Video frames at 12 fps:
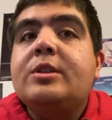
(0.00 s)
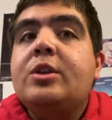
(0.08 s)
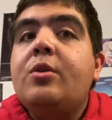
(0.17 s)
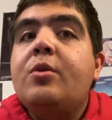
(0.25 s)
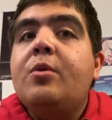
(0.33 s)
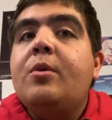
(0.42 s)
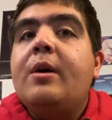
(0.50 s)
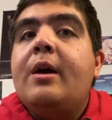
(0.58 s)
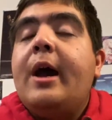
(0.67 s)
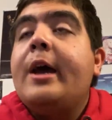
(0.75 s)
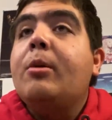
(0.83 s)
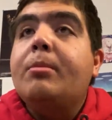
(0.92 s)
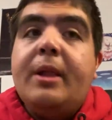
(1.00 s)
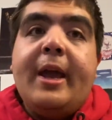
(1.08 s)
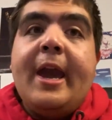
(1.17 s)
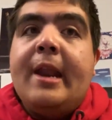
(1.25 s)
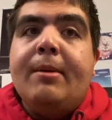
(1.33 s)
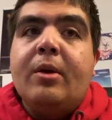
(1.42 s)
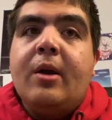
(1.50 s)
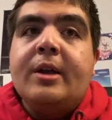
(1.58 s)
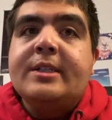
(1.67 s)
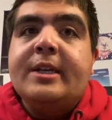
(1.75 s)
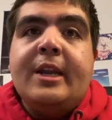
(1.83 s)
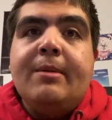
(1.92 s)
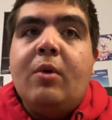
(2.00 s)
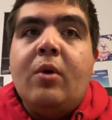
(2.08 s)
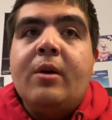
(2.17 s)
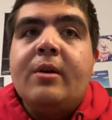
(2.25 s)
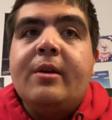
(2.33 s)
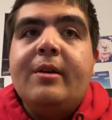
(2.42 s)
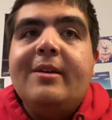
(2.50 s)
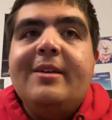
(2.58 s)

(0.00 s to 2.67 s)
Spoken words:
Two, I don't play Animal Crossing anymore.